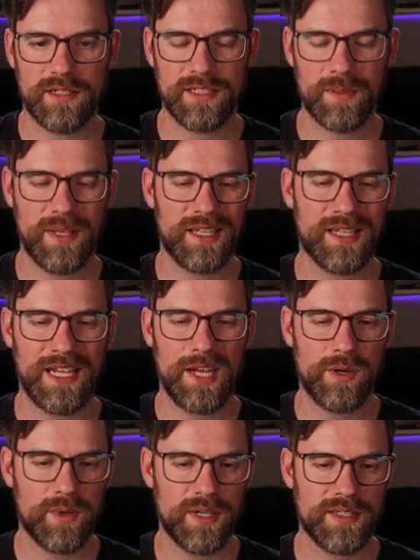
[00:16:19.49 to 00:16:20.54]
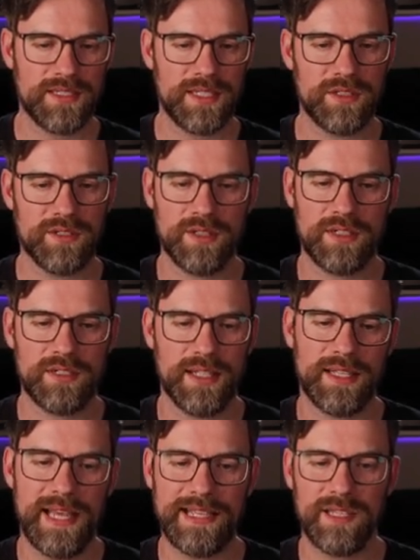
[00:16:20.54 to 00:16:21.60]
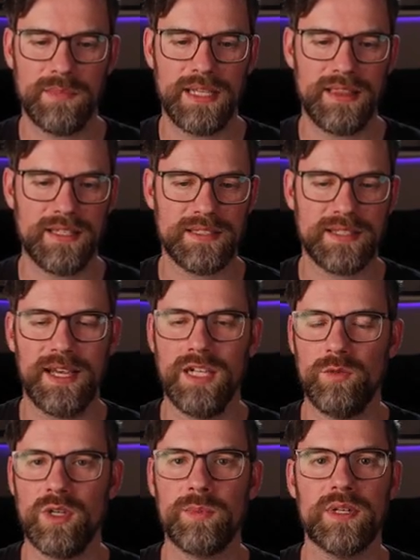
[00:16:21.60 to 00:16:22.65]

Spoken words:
depending on how I wanted the scene to look, like I could make this kind of work,